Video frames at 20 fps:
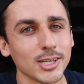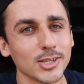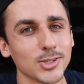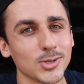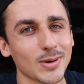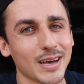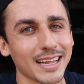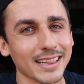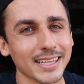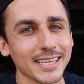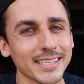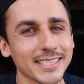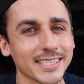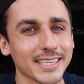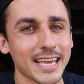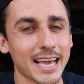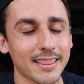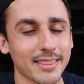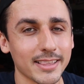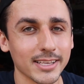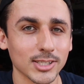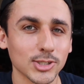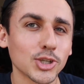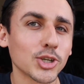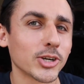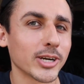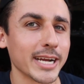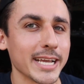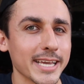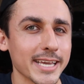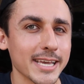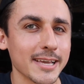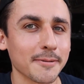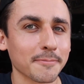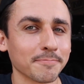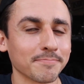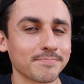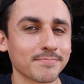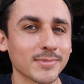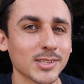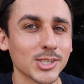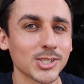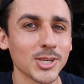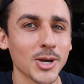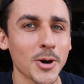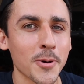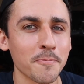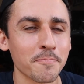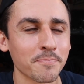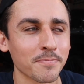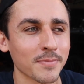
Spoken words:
to at least get this cranking. So,